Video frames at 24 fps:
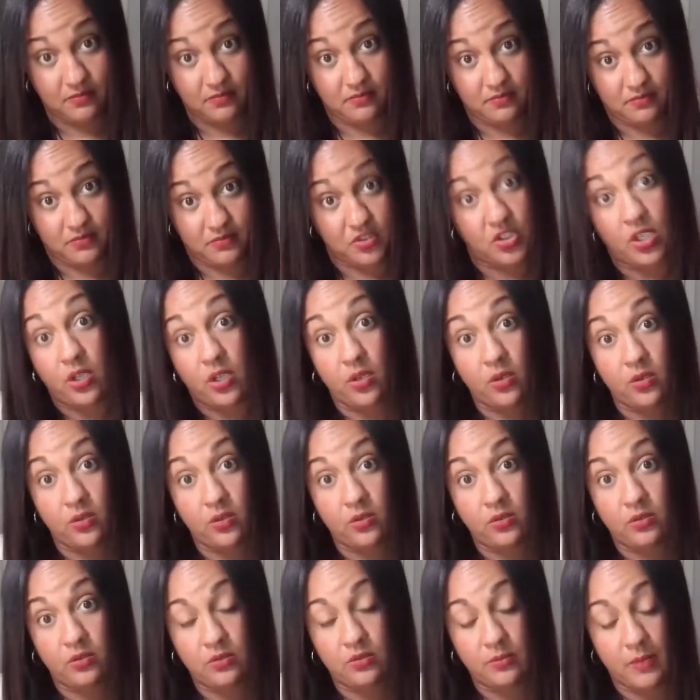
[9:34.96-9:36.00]

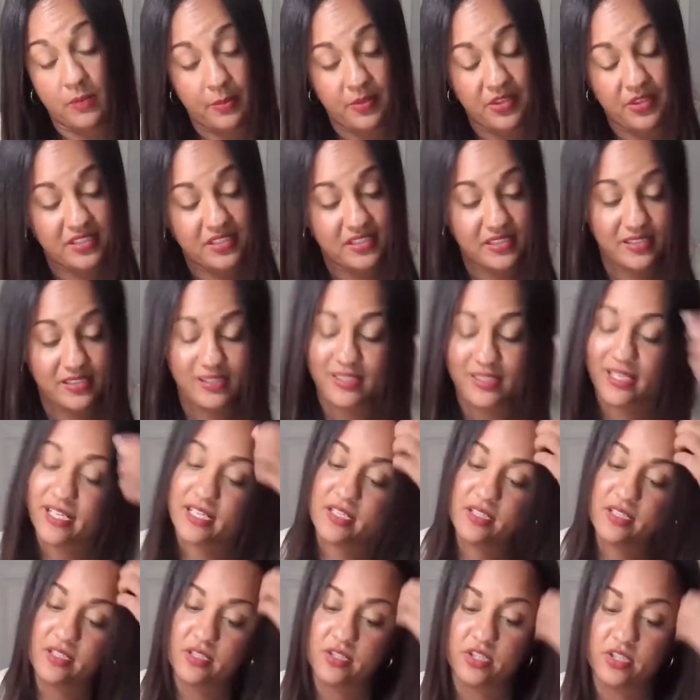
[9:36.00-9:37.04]
So, maybe this is
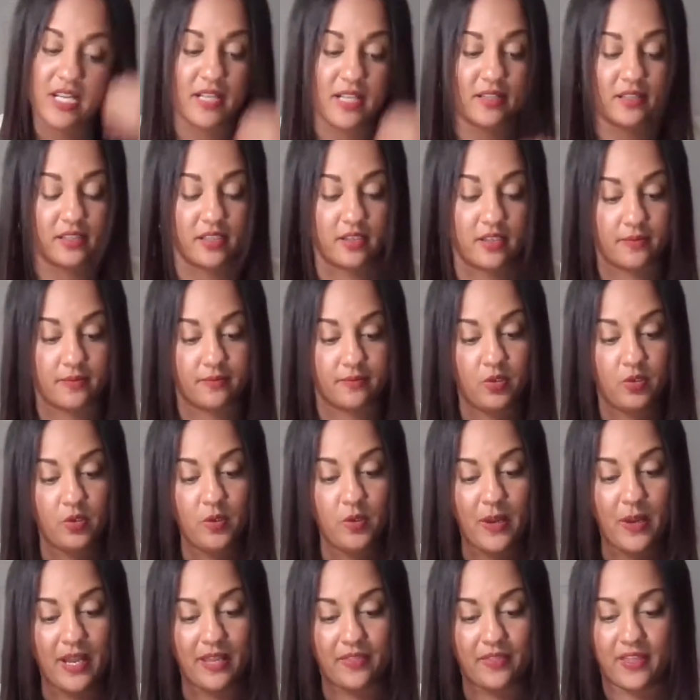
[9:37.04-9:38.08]
second chance here. Who
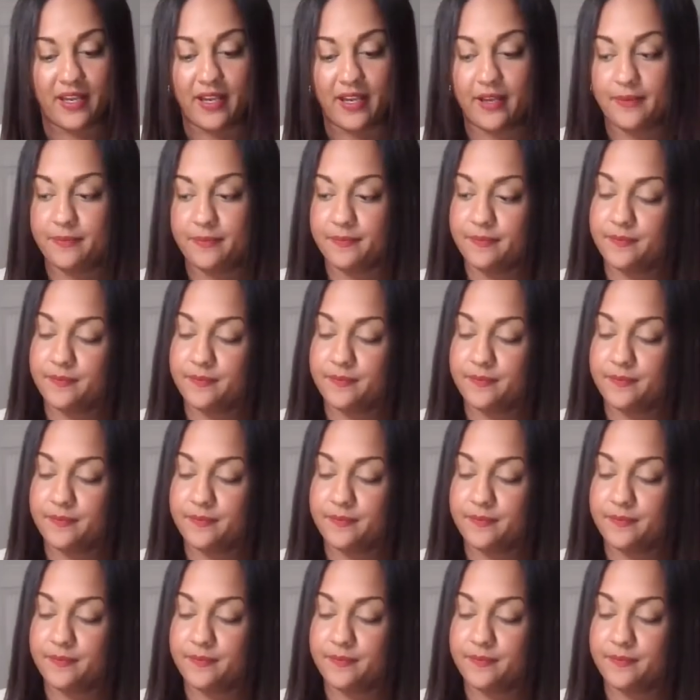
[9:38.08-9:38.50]
had that?